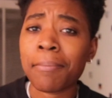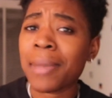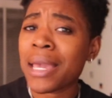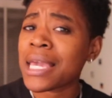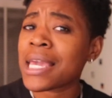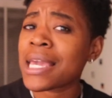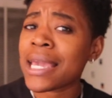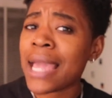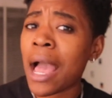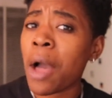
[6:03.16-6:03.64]

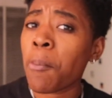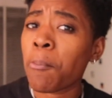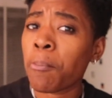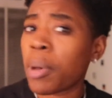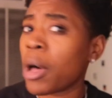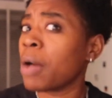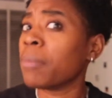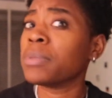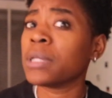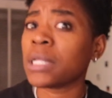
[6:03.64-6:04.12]
making out
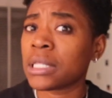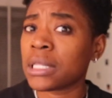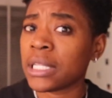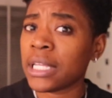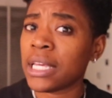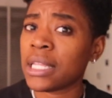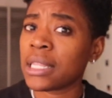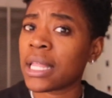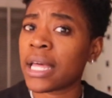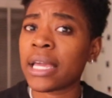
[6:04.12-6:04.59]

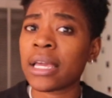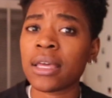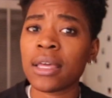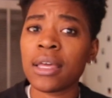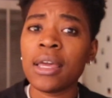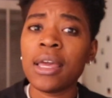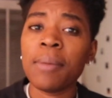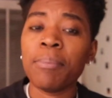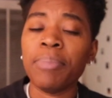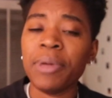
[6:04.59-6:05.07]
publicly, like
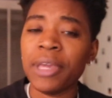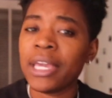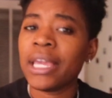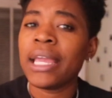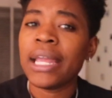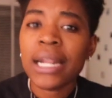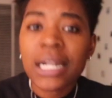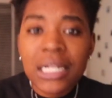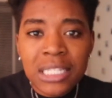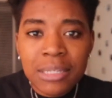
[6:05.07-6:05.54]

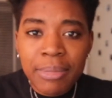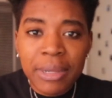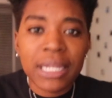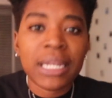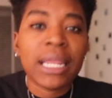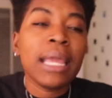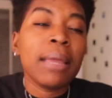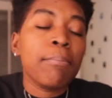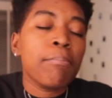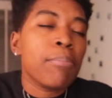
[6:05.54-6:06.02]
being
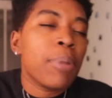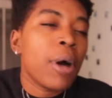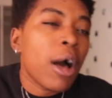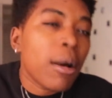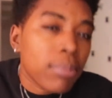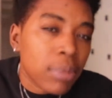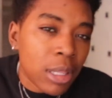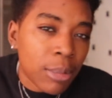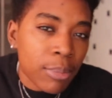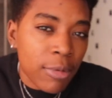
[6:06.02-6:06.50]
intimate in
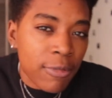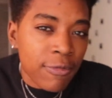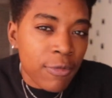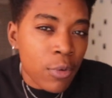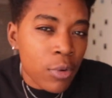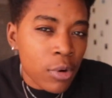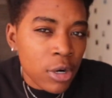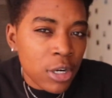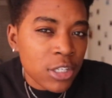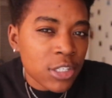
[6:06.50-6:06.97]
public
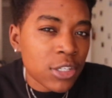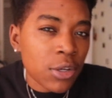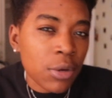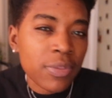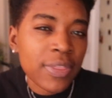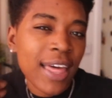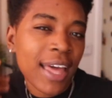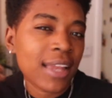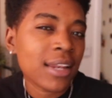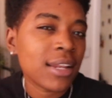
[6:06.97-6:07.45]
before. So
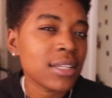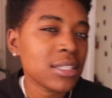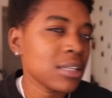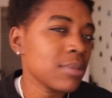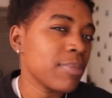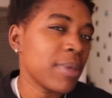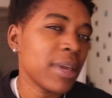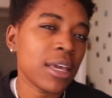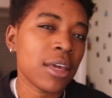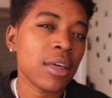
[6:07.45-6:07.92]
that
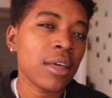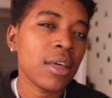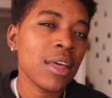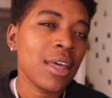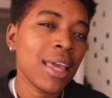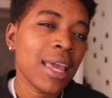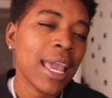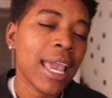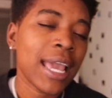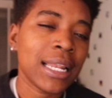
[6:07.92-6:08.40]
doesn't make
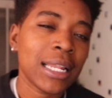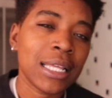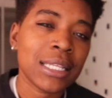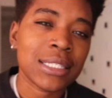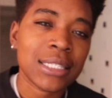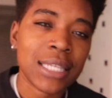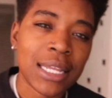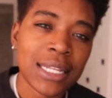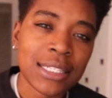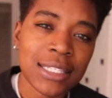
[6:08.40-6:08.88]
any
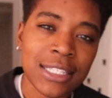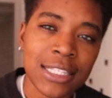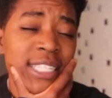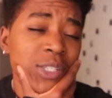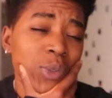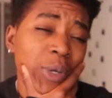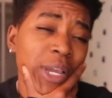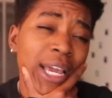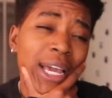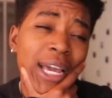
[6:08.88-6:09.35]
sense.
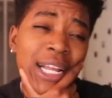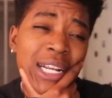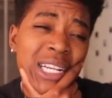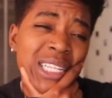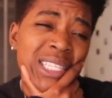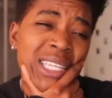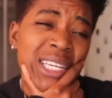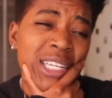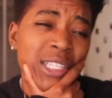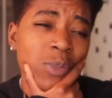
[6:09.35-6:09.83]
So yeah, I
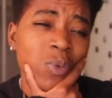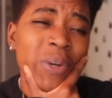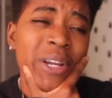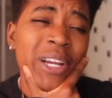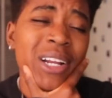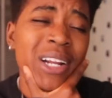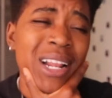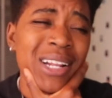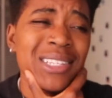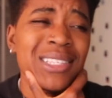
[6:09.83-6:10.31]
just think it's
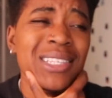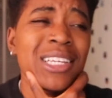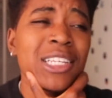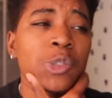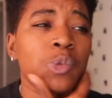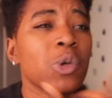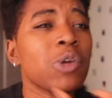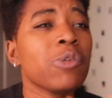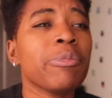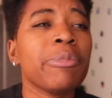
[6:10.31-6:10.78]
weird. I just think
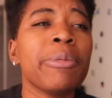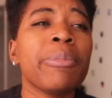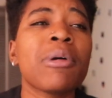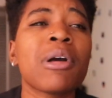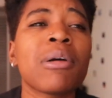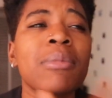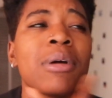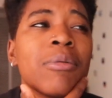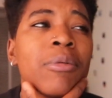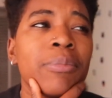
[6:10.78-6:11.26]
it's weird when people
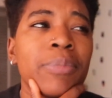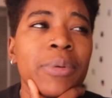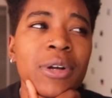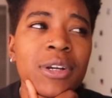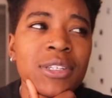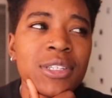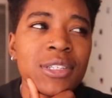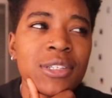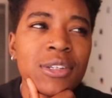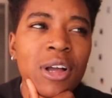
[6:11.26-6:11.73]
come out with
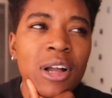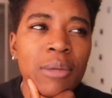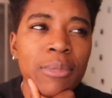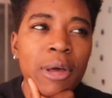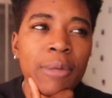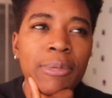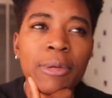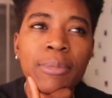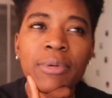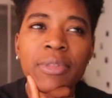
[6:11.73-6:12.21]
books and talk
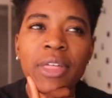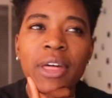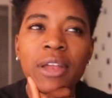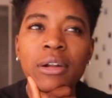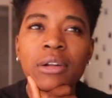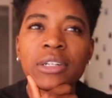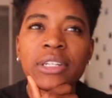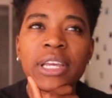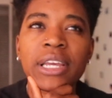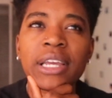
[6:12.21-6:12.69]
about people that
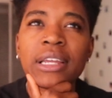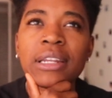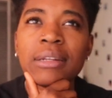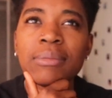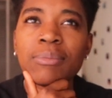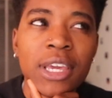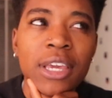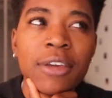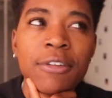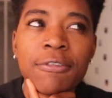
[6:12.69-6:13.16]
are
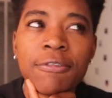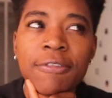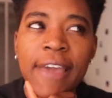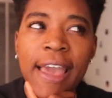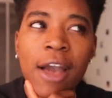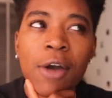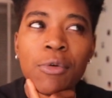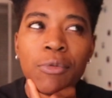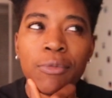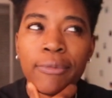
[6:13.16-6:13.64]
dead, give
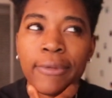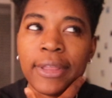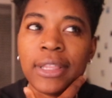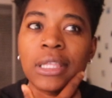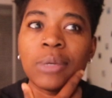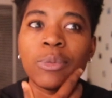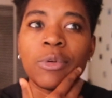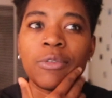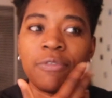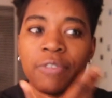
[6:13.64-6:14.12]
out
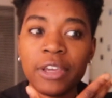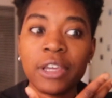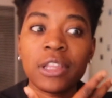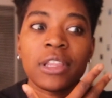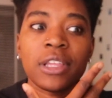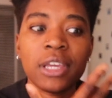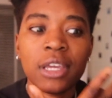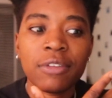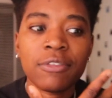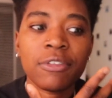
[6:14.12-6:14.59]
really
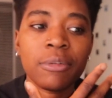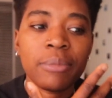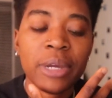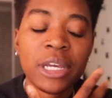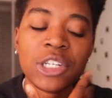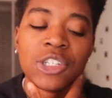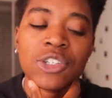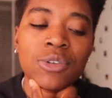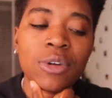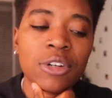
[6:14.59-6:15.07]
revealing
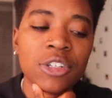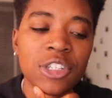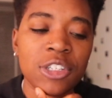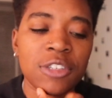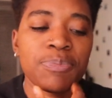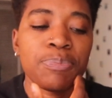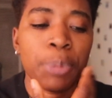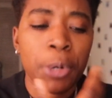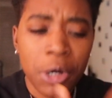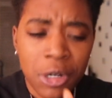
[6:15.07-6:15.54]
information or
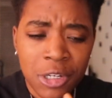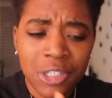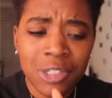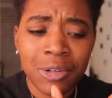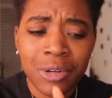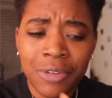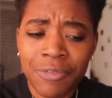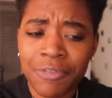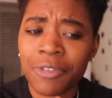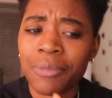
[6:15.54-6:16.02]
just
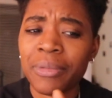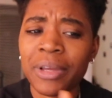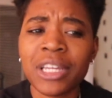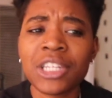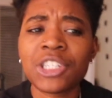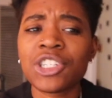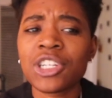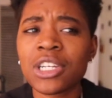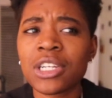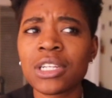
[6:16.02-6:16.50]
personal
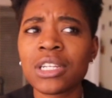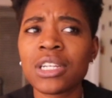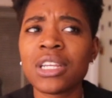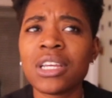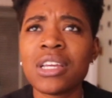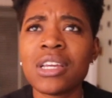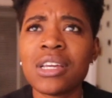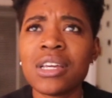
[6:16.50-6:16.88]
information